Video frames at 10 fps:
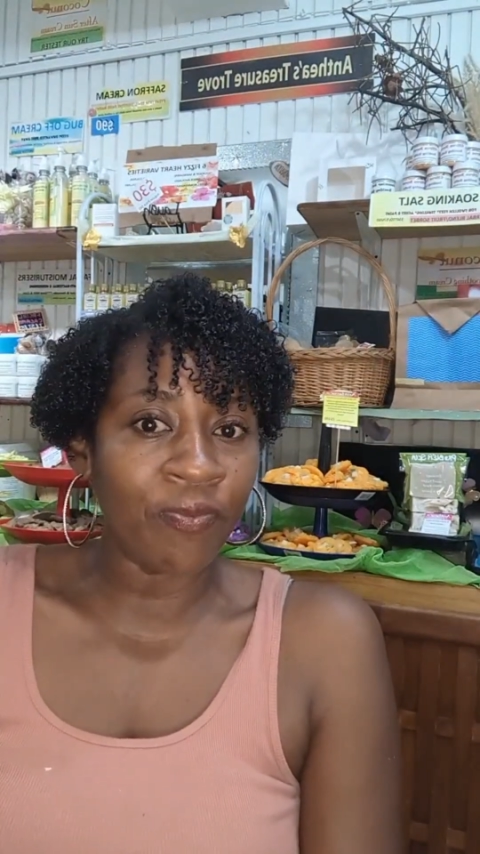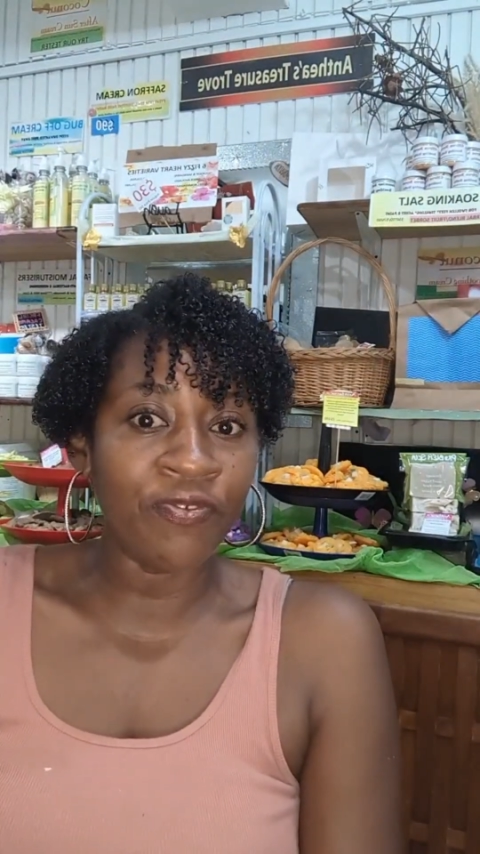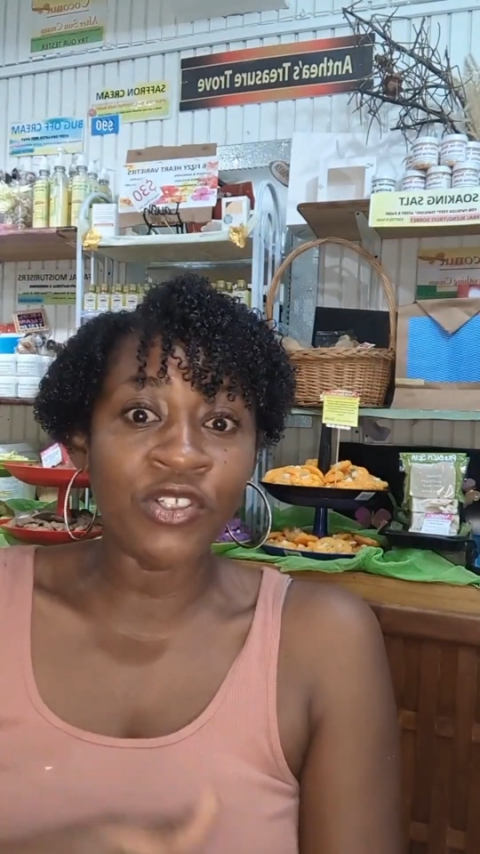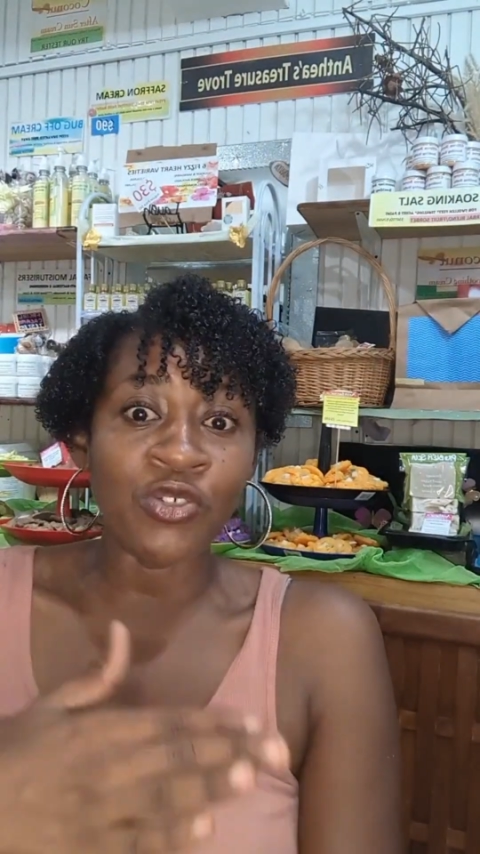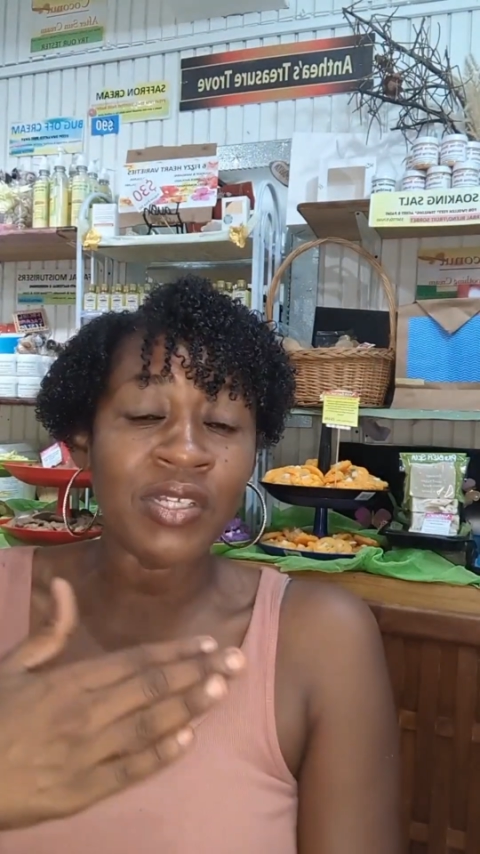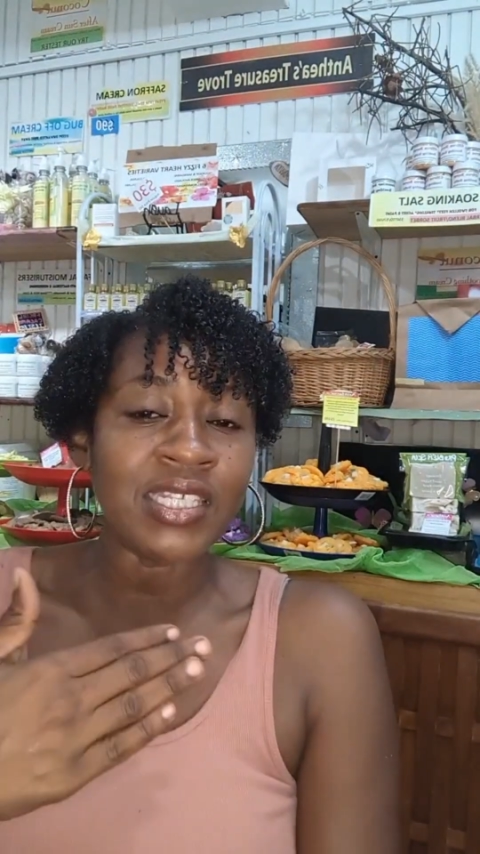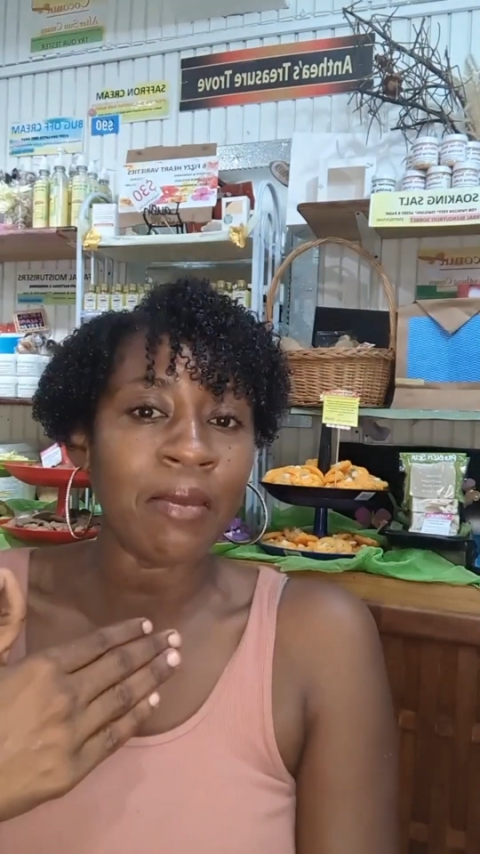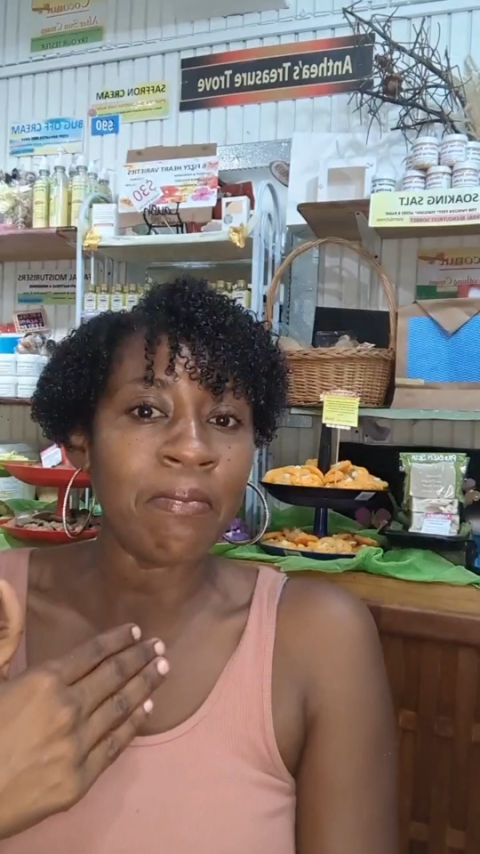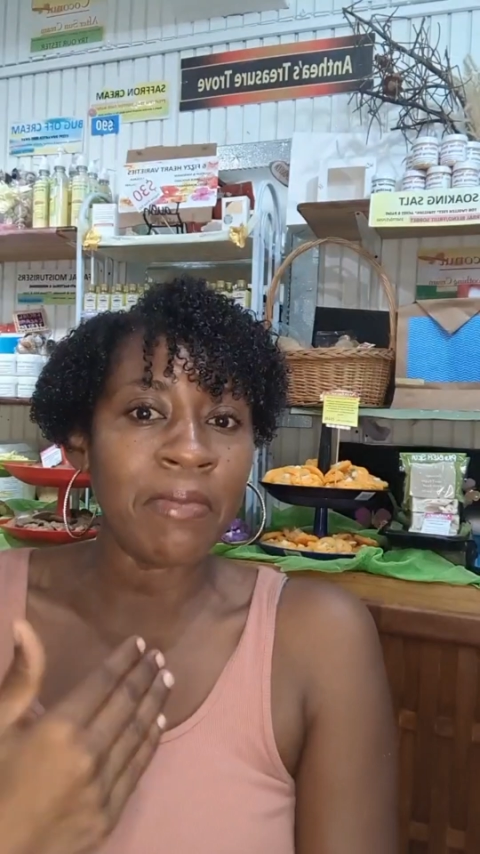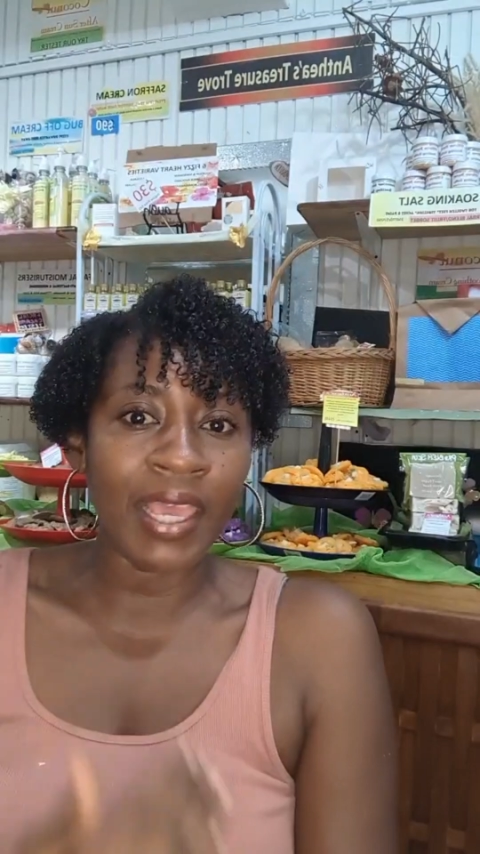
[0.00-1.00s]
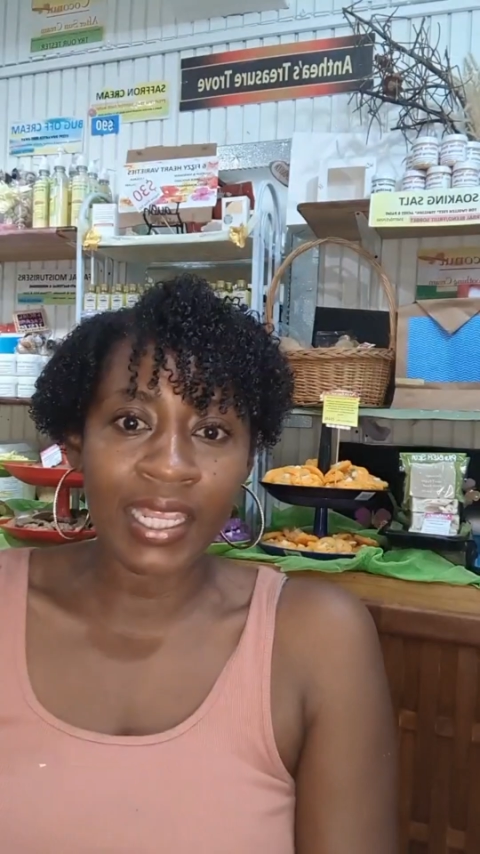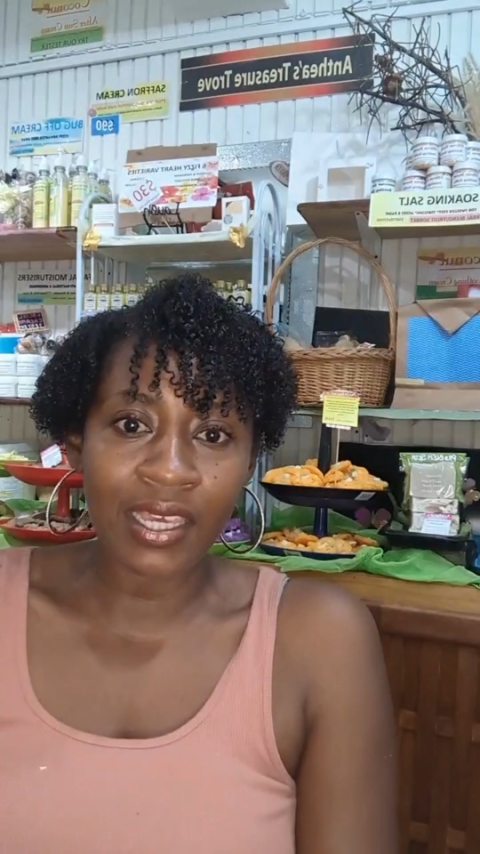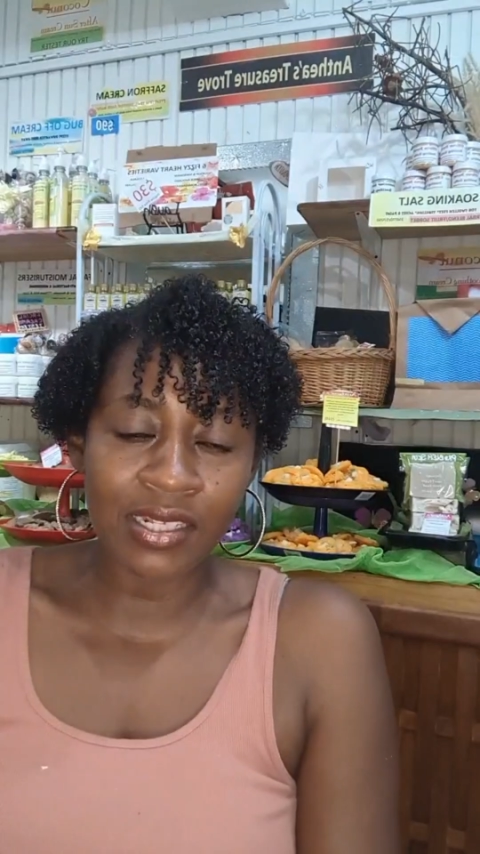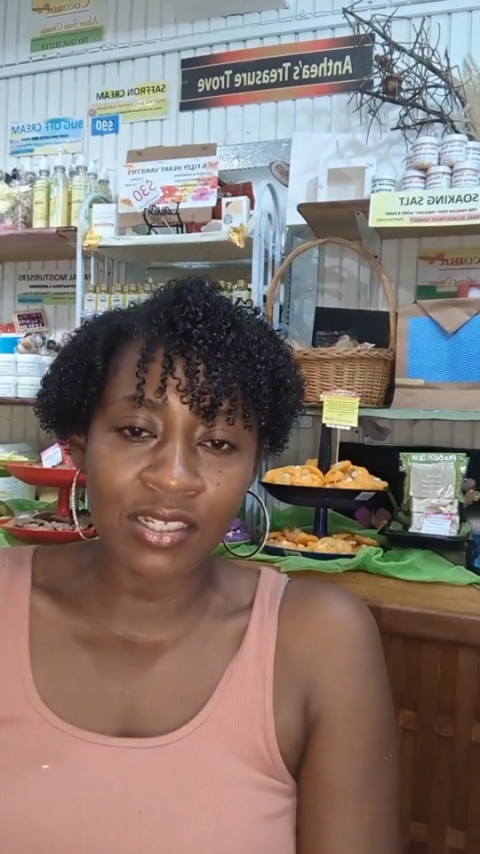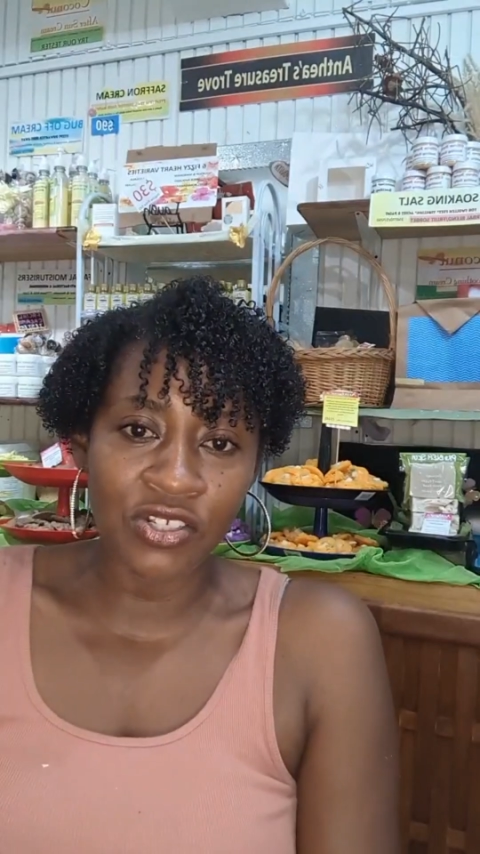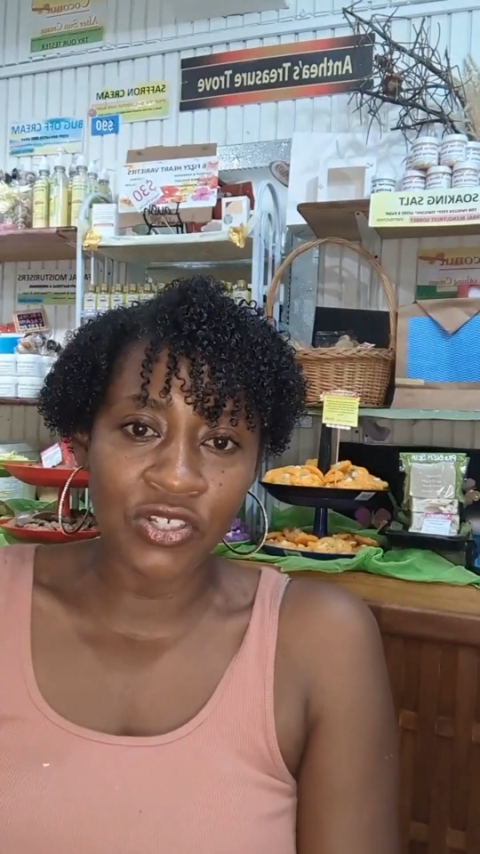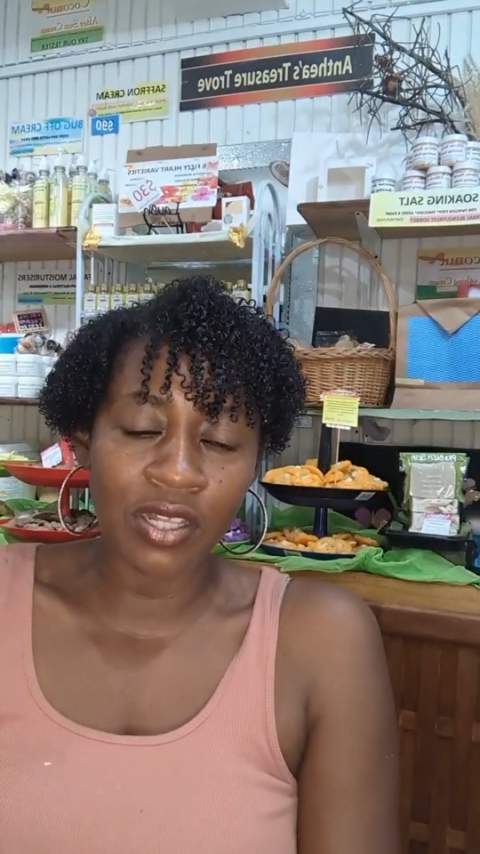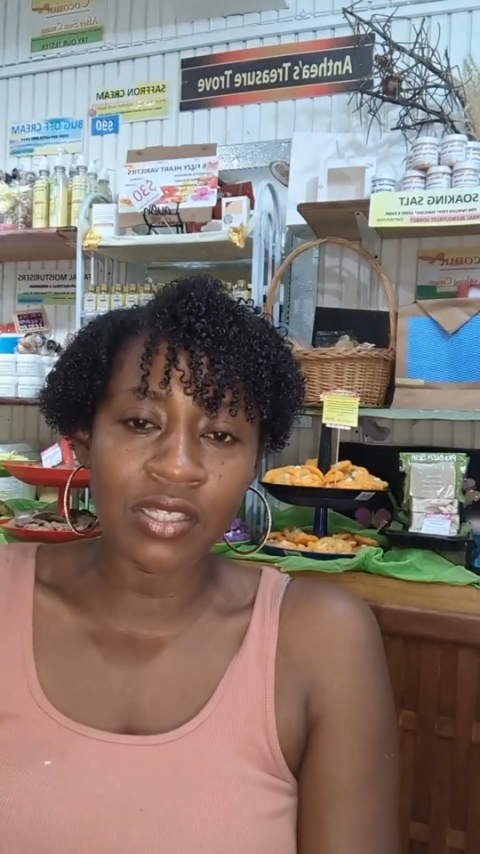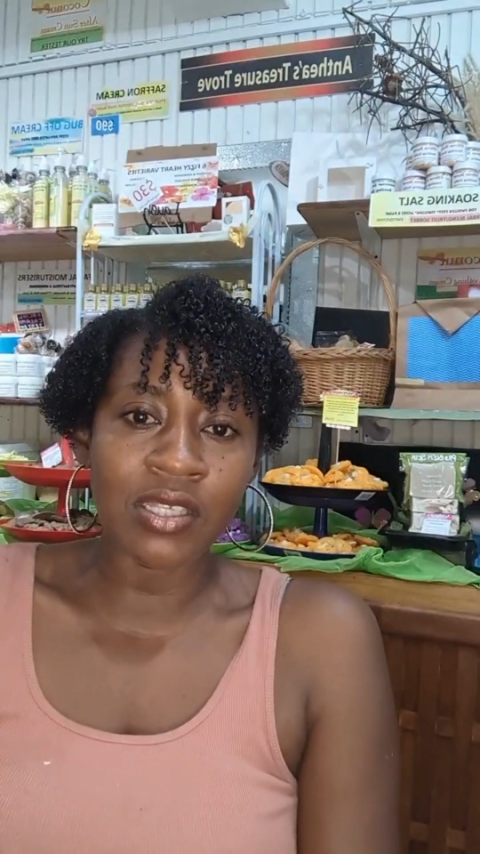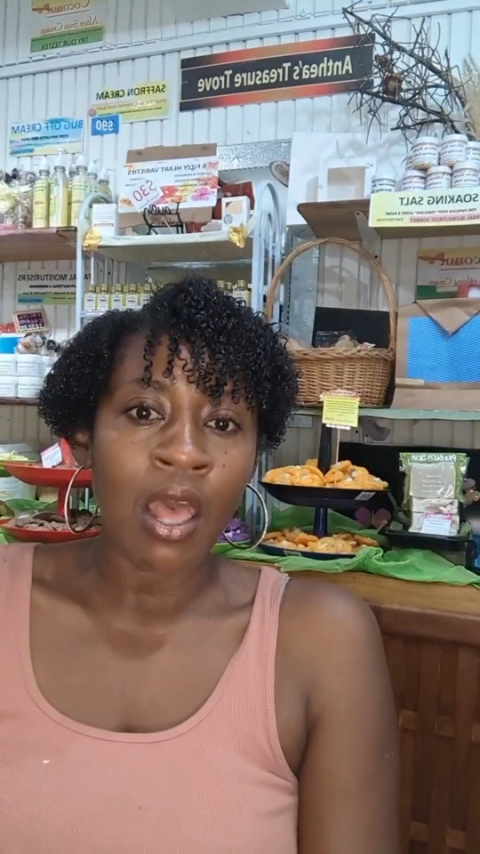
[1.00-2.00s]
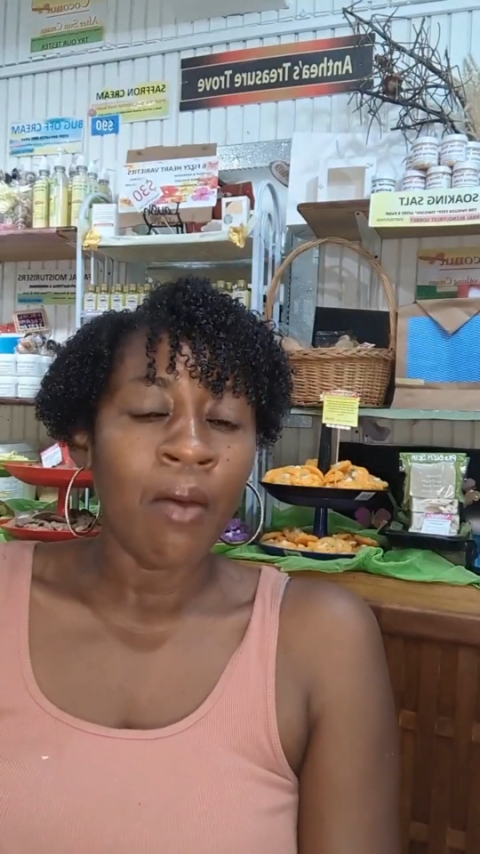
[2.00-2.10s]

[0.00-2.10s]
for treating many conditions,